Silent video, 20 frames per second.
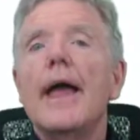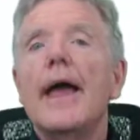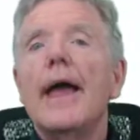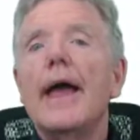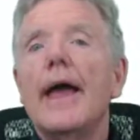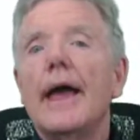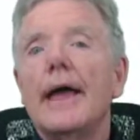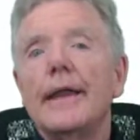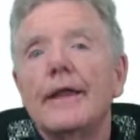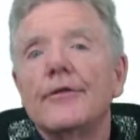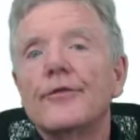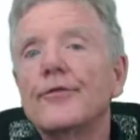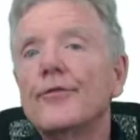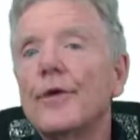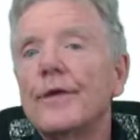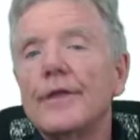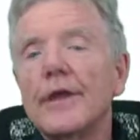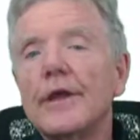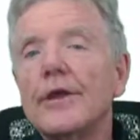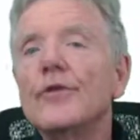And it's
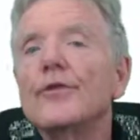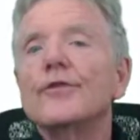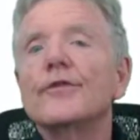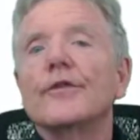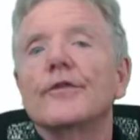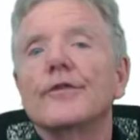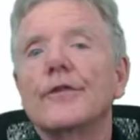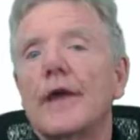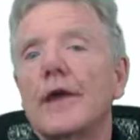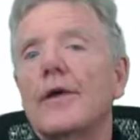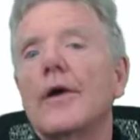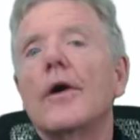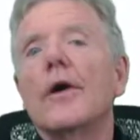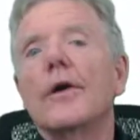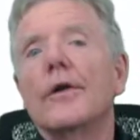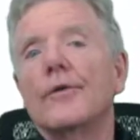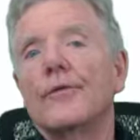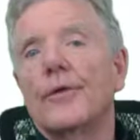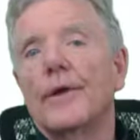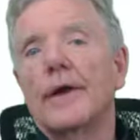what they use to sell
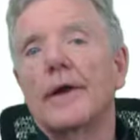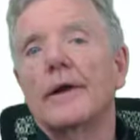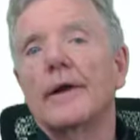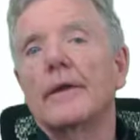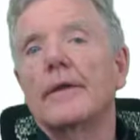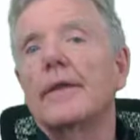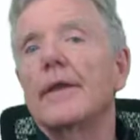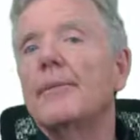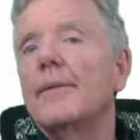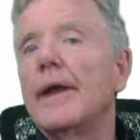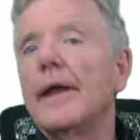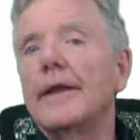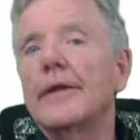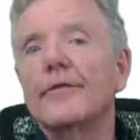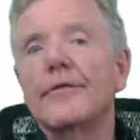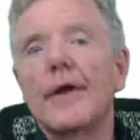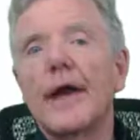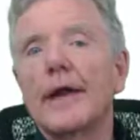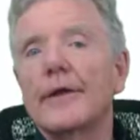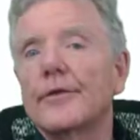hardware. The
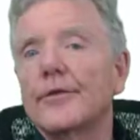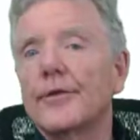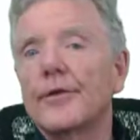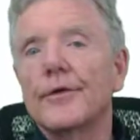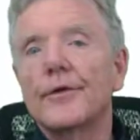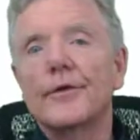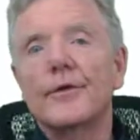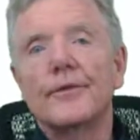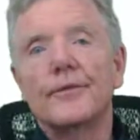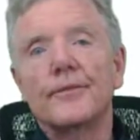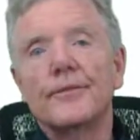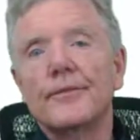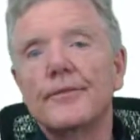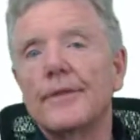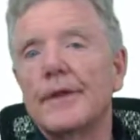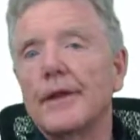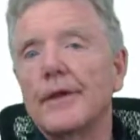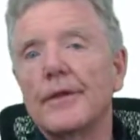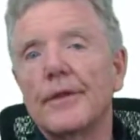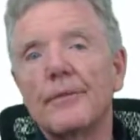manufacturer,
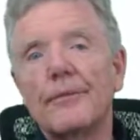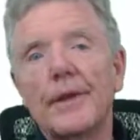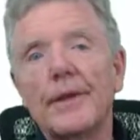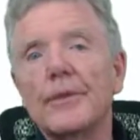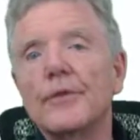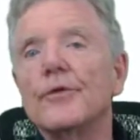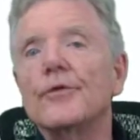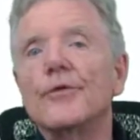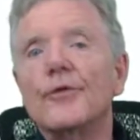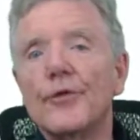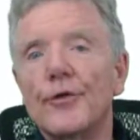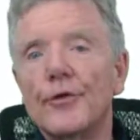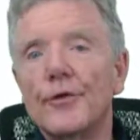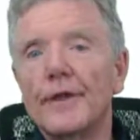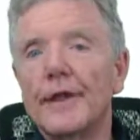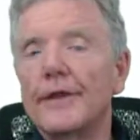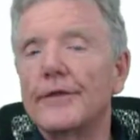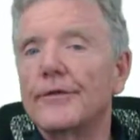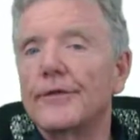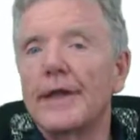the people who drew
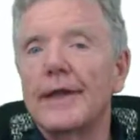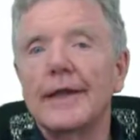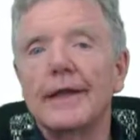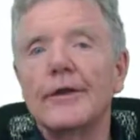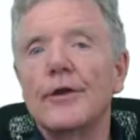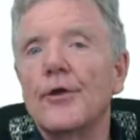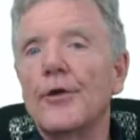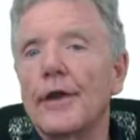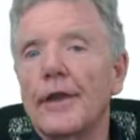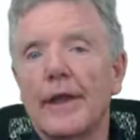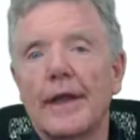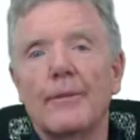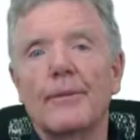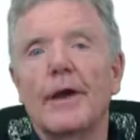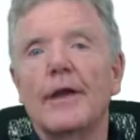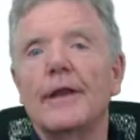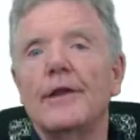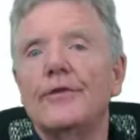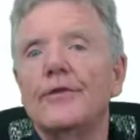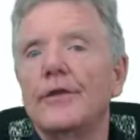these, they didn't know anything
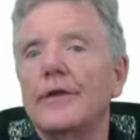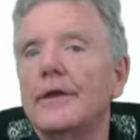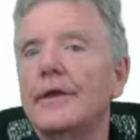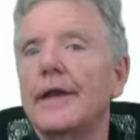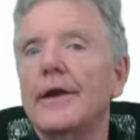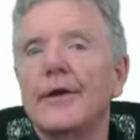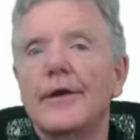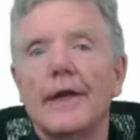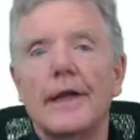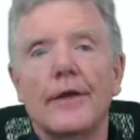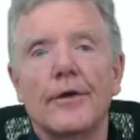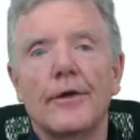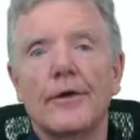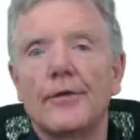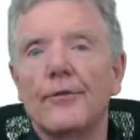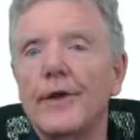about engineering or